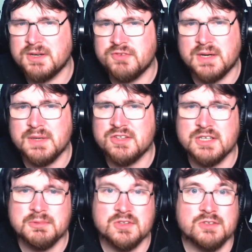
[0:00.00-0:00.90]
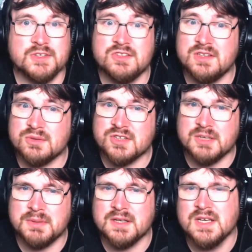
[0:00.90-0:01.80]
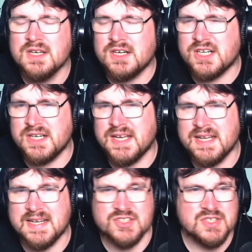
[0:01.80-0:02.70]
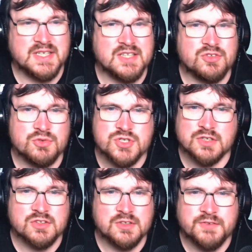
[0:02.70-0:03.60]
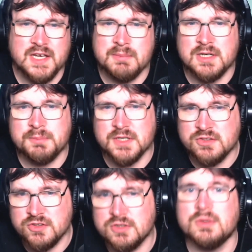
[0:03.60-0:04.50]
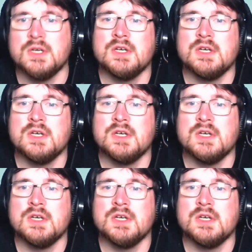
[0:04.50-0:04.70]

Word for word: fairy types because of its steel typing. Iron Head actually two shots Clefable at plus two,